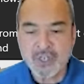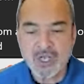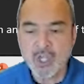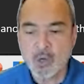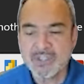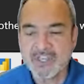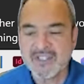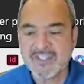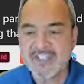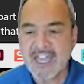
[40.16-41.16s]
to go to the
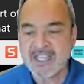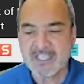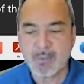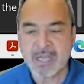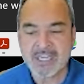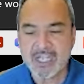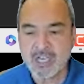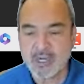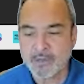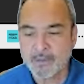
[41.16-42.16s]
Settings button
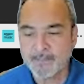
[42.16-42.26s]
here,